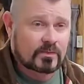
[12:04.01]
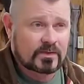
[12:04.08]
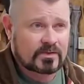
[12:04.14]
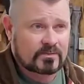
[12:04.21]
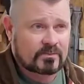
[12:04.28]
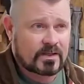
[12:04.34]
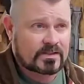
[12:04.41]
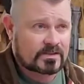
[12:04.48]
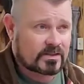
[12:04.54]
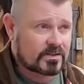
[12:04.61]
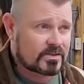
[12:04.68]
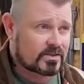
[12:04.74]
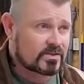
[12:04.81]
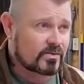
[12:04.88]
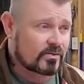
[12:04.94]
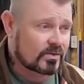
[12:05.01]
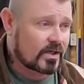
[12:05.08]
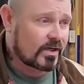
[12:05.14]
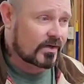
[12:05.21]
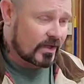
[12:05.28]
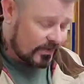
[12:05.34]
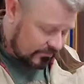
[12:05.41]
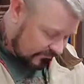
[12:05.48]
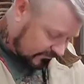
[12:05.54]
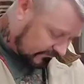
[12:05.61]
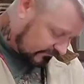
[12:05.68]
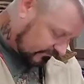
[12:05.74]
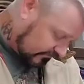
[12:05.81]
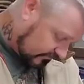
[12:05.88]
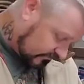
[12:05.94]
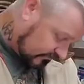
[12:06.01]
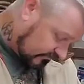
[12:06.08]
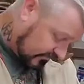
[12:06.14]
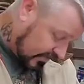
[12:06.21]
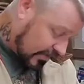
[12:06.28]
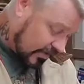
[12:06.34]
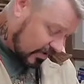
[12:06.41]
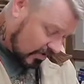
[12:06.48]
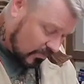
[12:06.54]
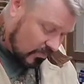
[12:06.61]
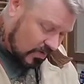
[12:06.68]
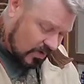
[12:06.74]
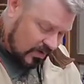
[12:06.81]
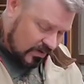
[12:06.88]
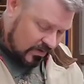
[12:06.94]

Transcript: but basically just doing another video